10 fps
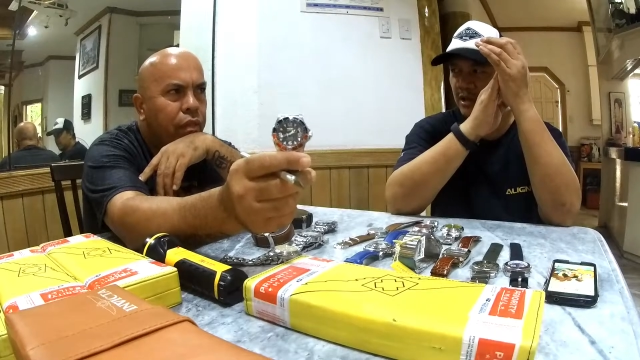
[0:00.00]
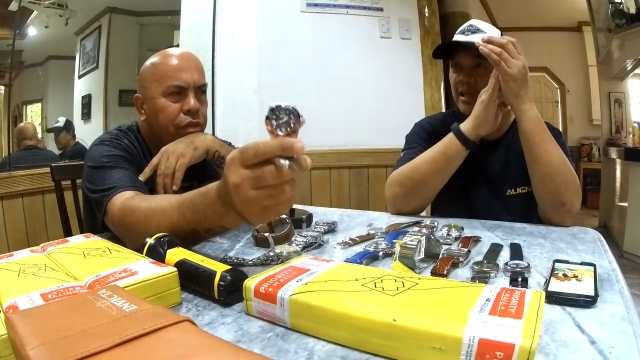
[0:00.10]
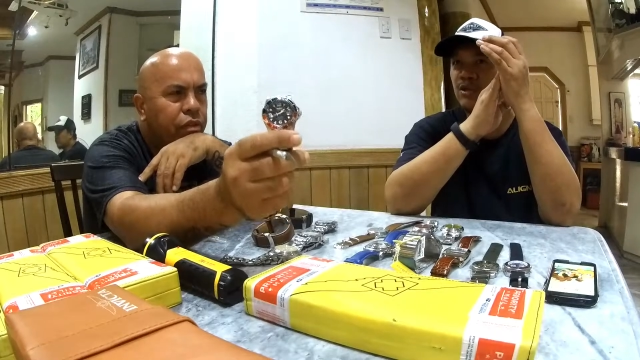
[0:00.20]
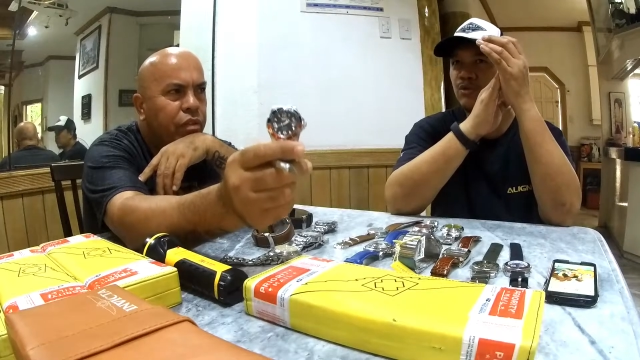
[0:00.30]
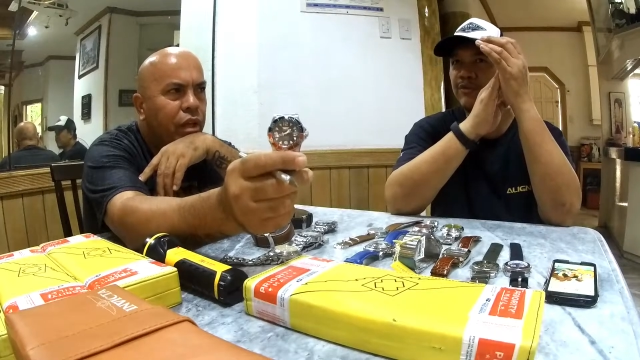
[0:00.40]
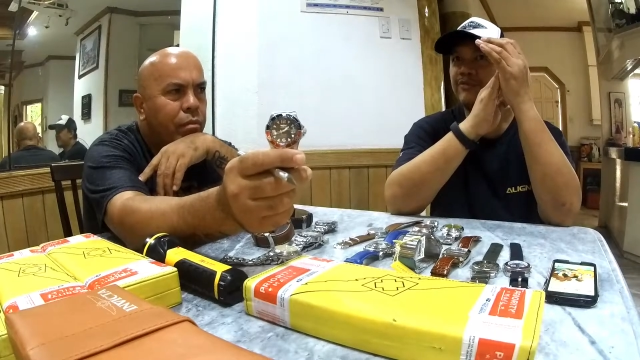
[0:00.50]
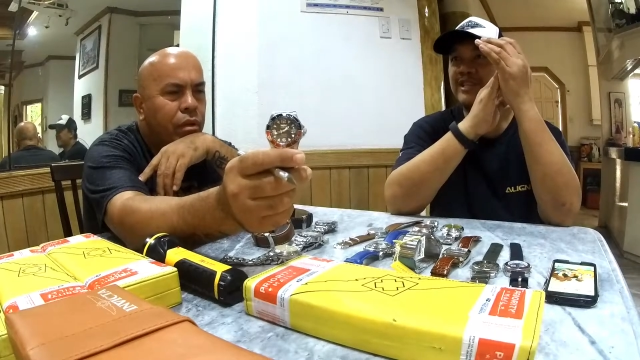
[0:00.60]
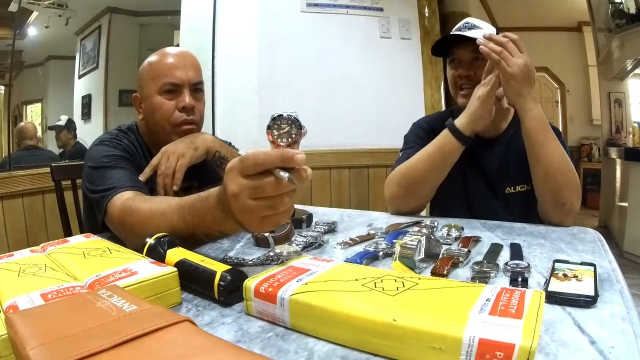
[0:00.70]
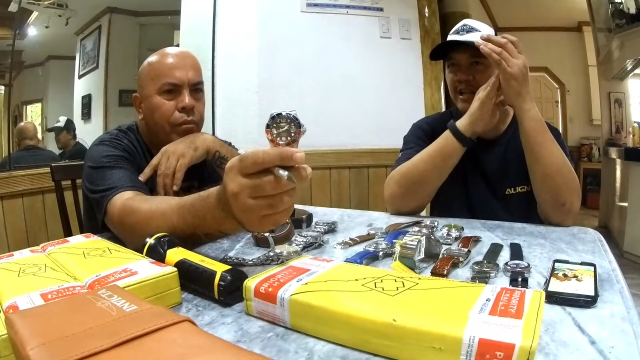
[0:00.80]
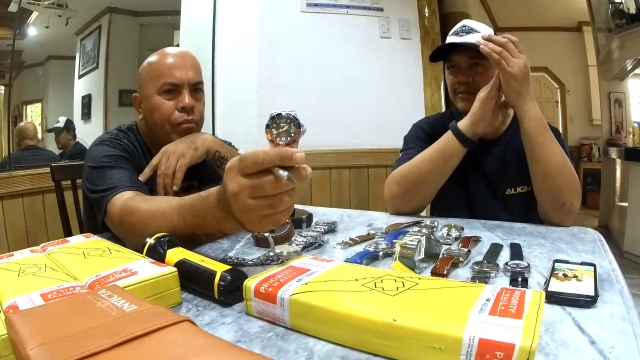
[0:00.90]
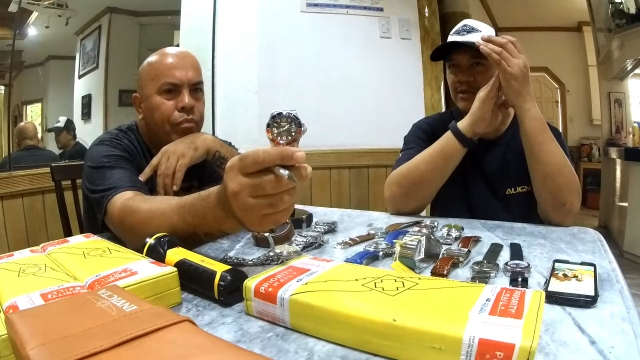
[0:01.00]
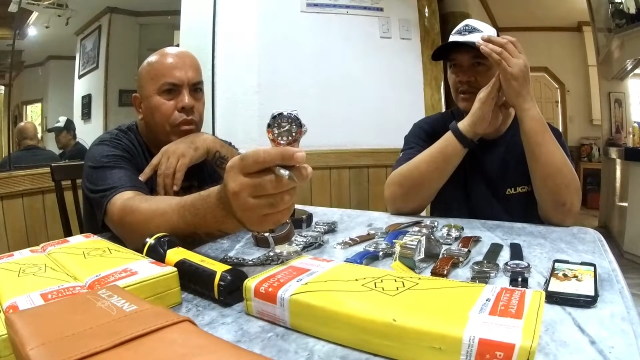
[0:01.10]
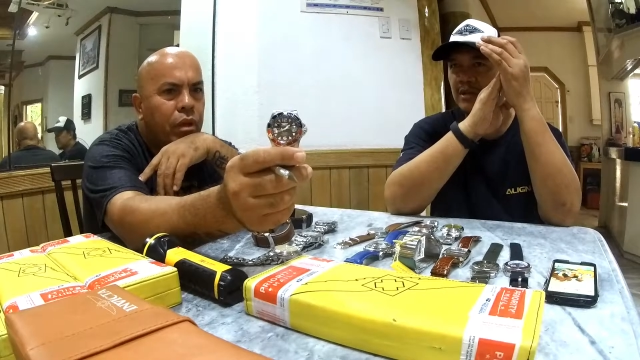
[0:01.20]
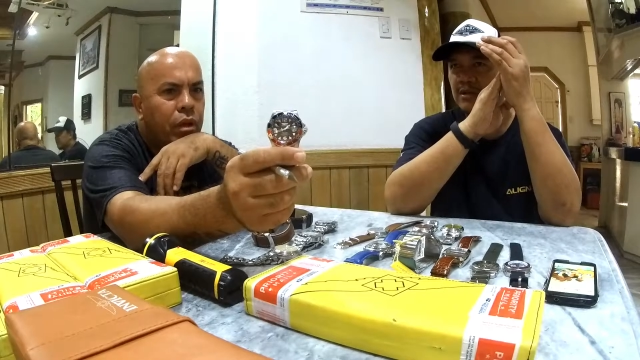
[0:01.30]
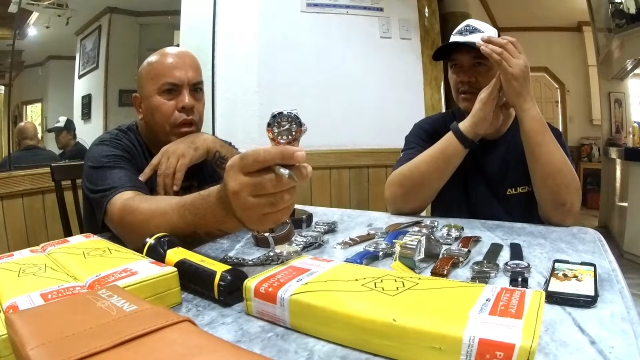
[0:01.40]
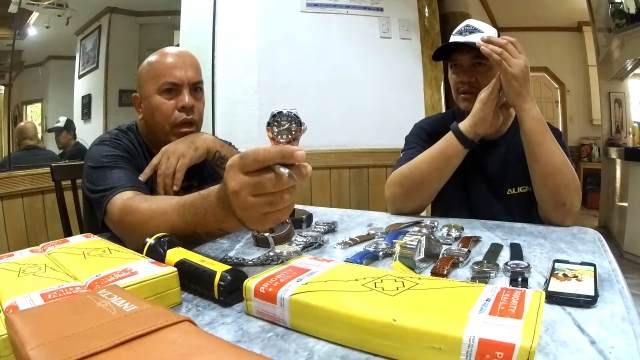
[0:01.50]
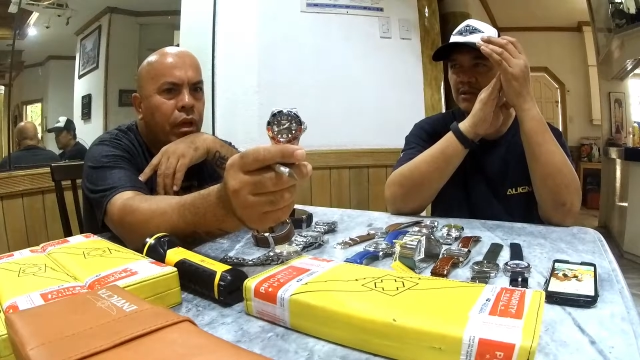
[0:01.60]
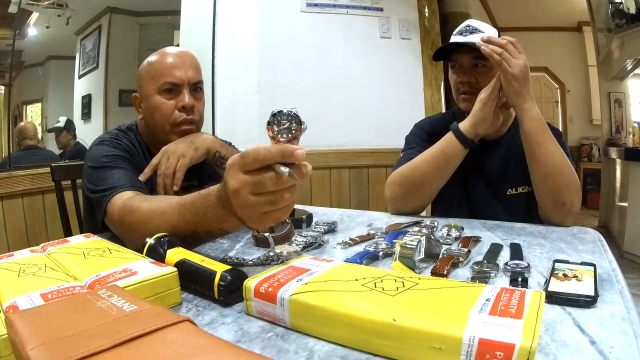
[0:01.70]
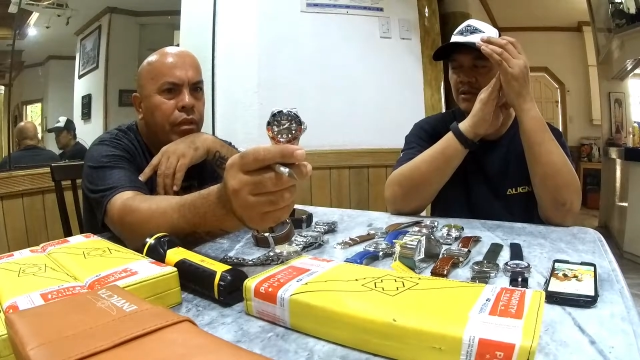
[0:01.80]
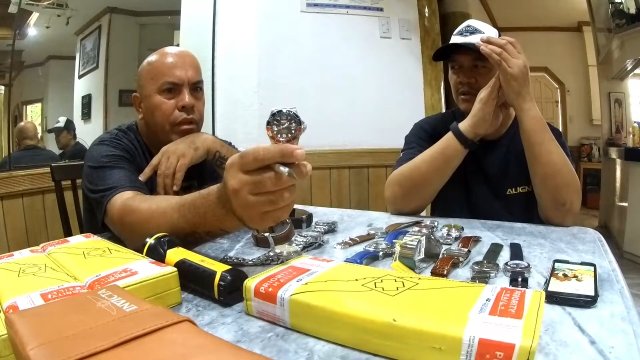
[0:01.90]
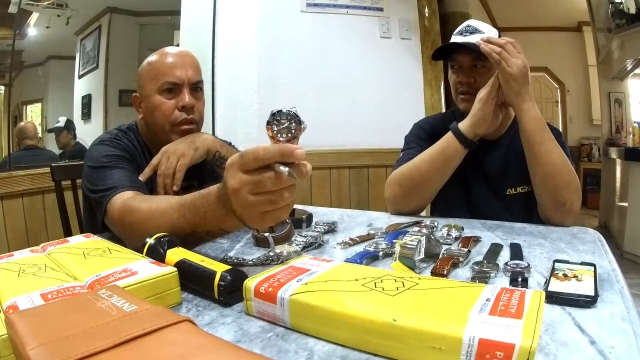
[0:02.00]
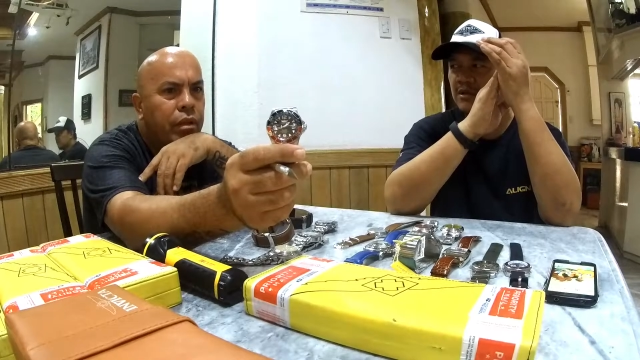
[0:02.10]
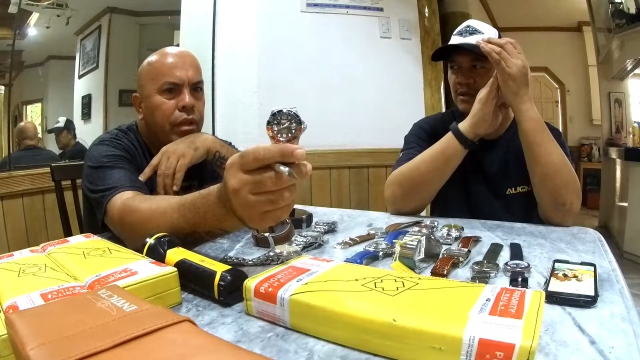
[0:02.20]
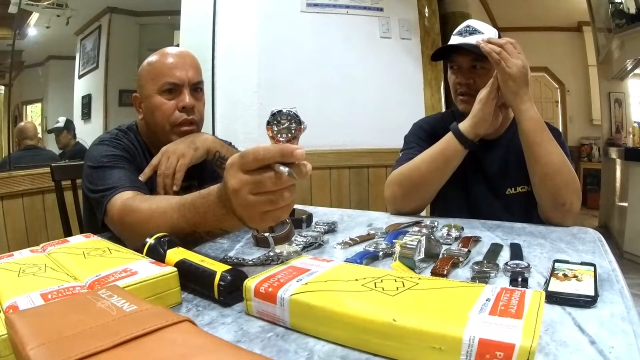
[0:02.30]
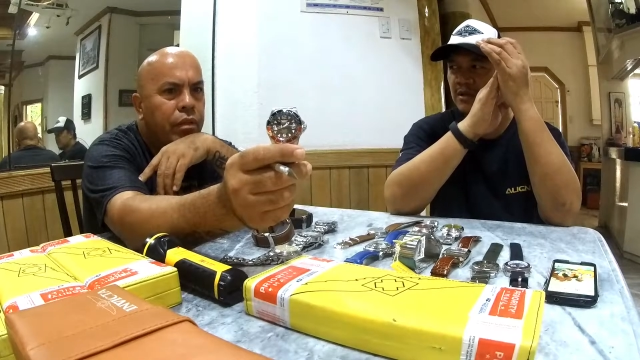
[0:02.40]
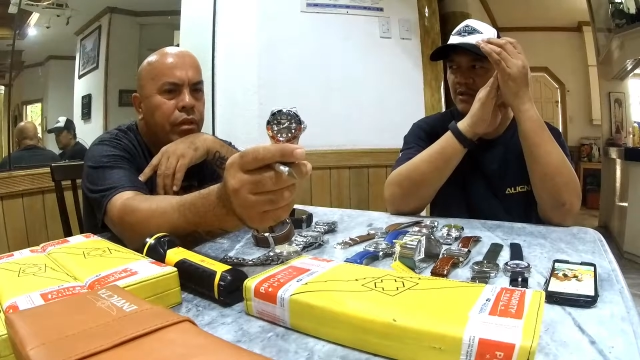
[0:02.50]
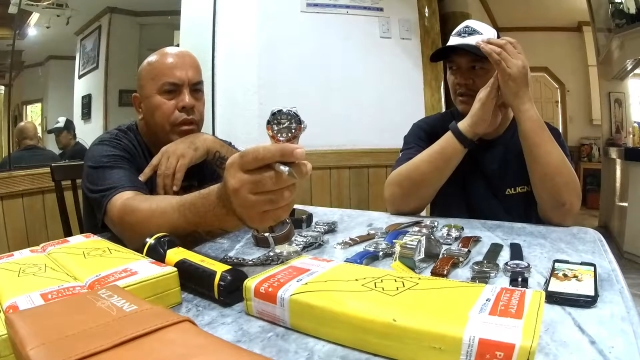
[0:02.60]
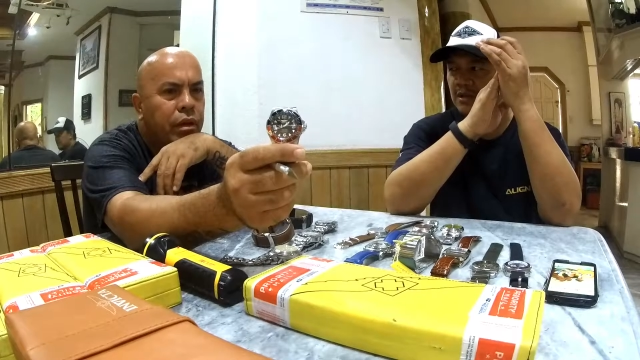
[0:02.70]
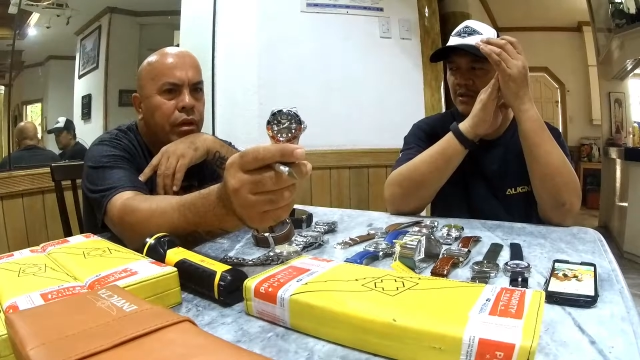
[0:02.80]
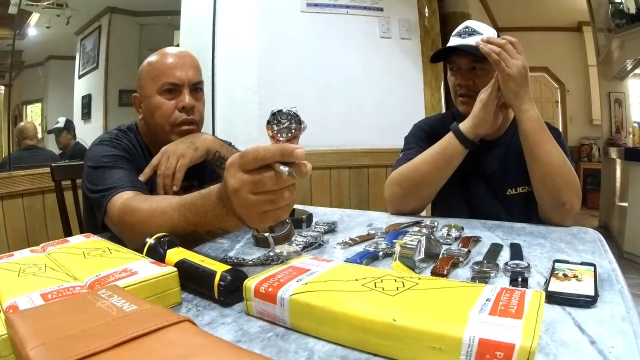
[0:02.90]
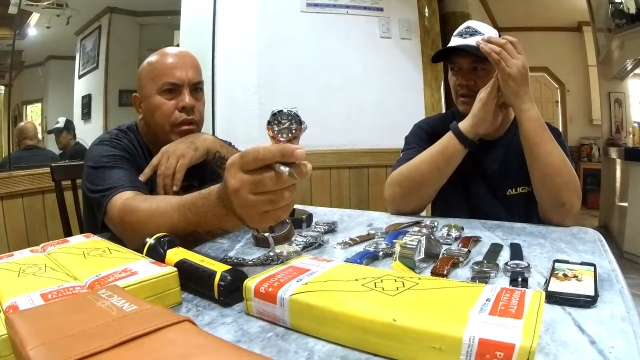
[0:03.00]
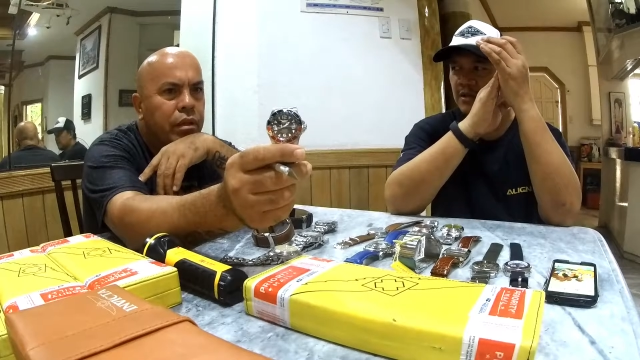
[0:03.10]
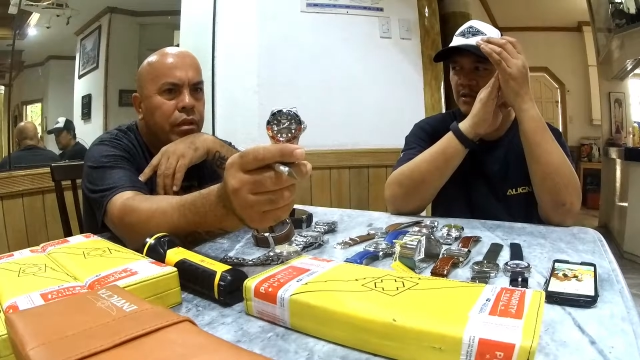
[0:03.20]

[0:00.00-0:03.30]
Speaker 1: 8215. I mean yeah, the, the, uh, the,